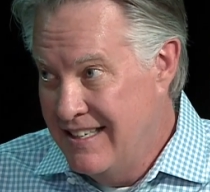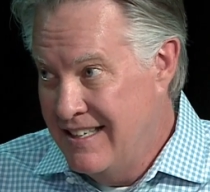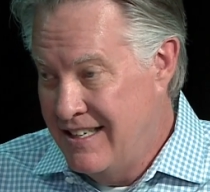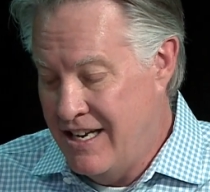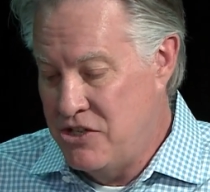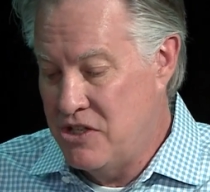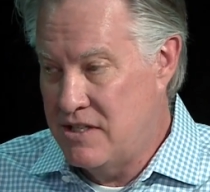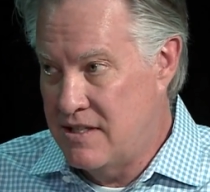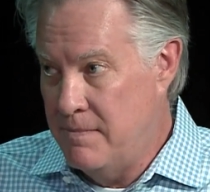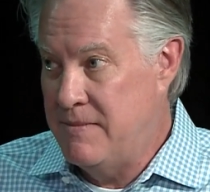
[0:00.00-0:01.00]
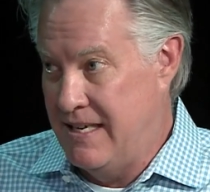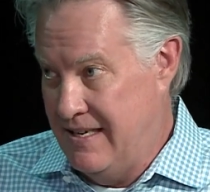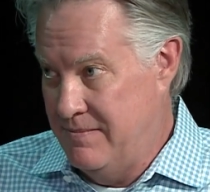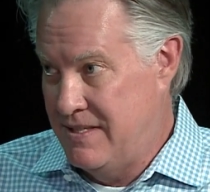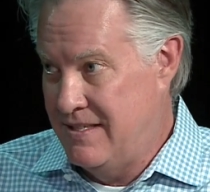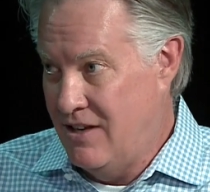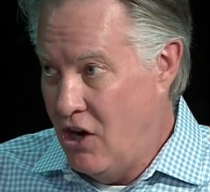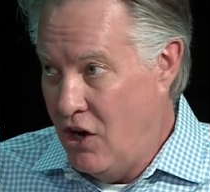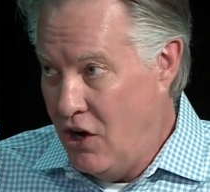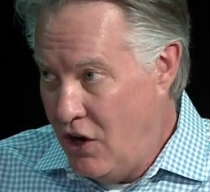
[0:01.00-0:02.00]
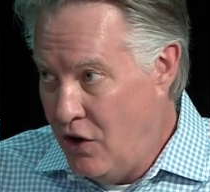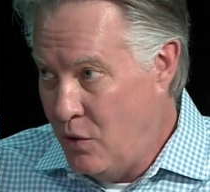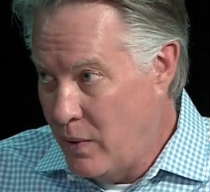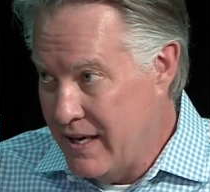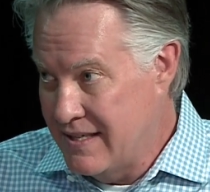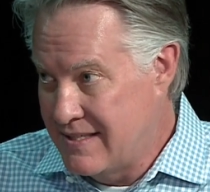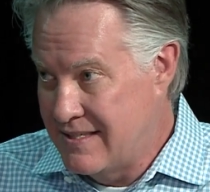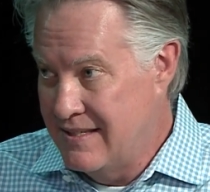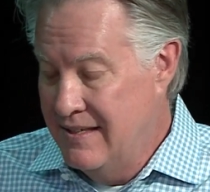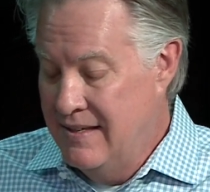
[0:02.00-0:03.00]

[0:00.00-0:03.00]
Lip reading: Not just sometimes, always.